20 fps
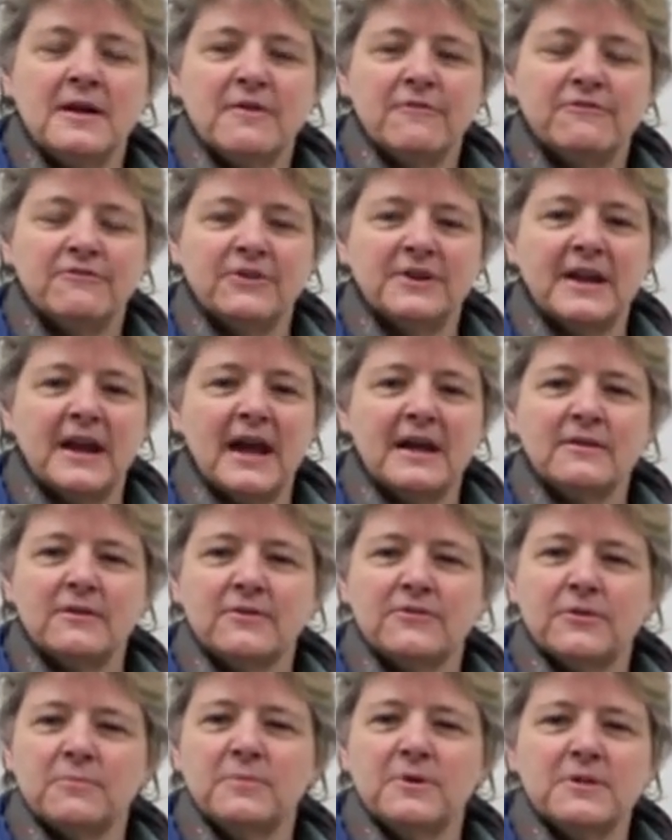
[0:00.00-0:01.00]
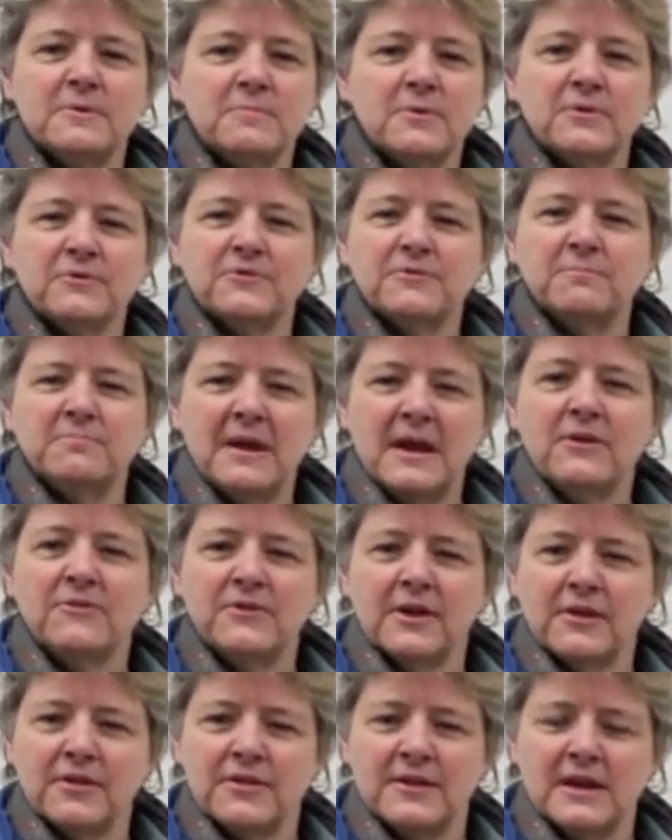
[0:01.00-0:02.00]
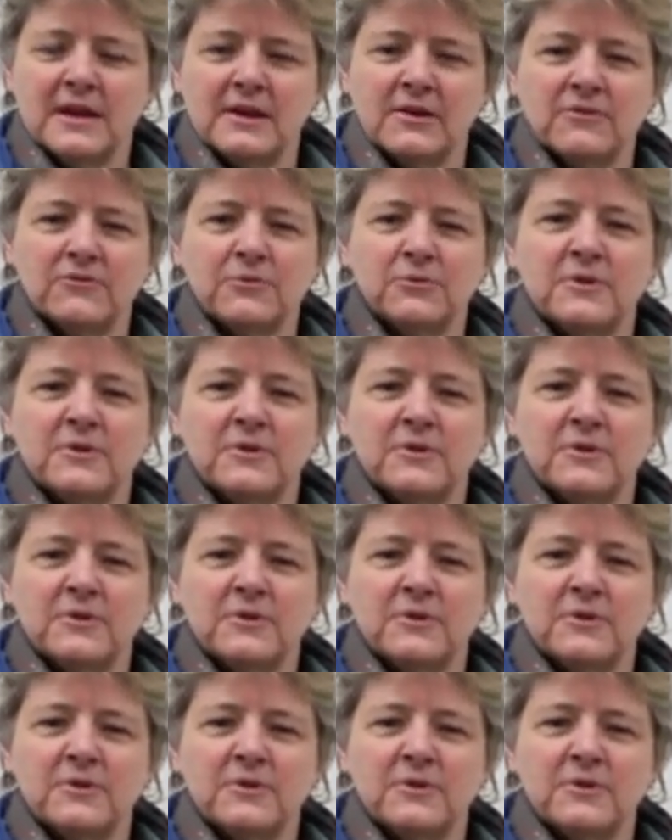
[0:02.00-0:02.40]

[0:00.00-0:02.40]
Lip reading: forget some of the most basic things,